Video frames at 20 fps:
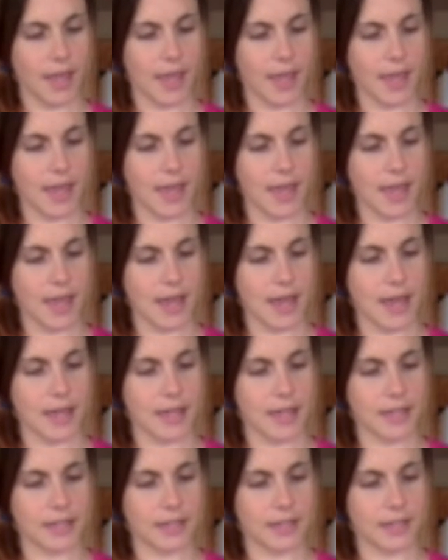
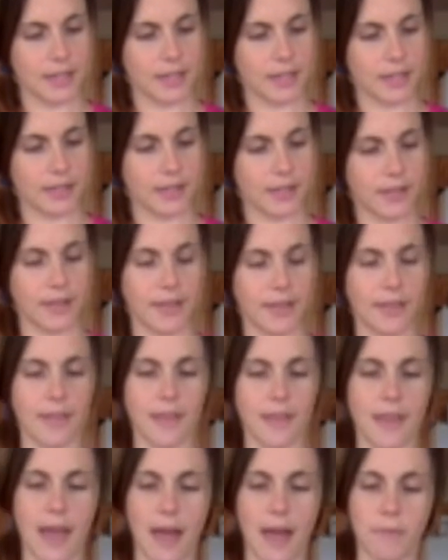and
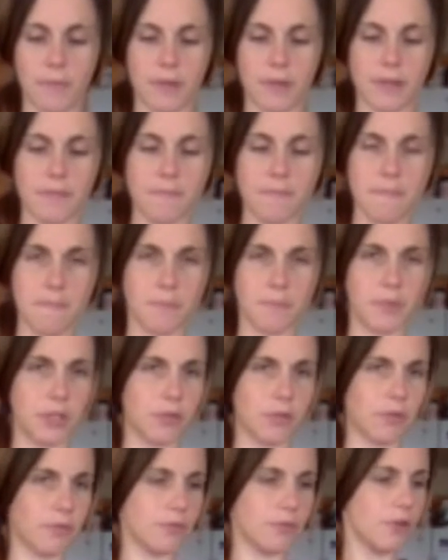that one,
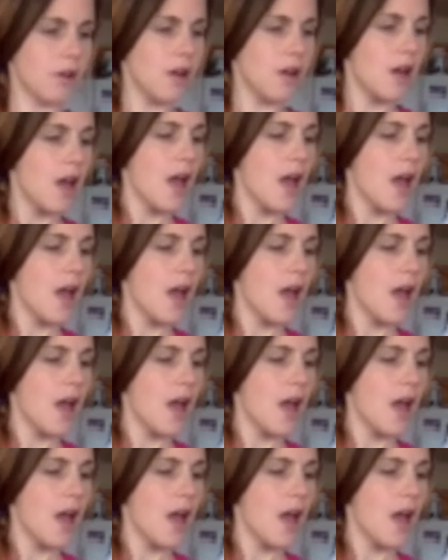beautiful.